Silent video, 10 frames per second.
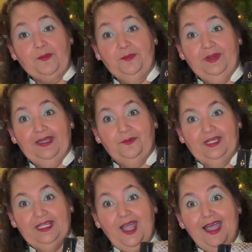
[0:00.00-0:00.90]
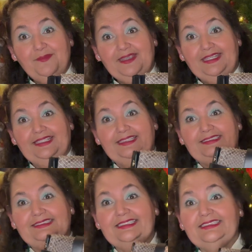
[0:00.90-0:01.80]
But what got me
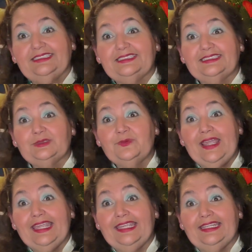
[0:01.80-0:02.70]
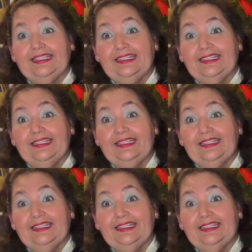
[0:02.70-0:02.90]
is this is suede,